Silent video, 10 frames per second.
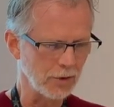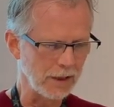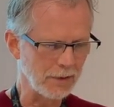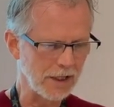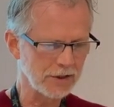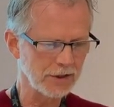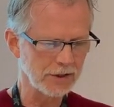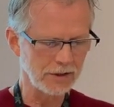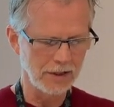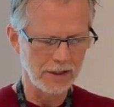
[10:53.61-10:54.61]

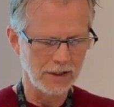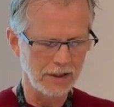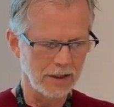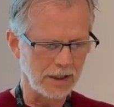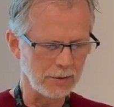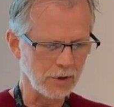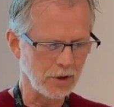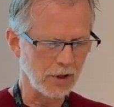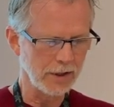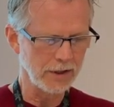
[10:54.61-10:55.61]
hypoxia,
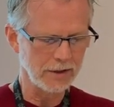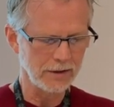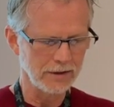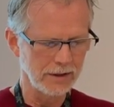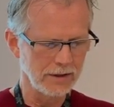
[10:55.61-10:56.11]
hypercarbia,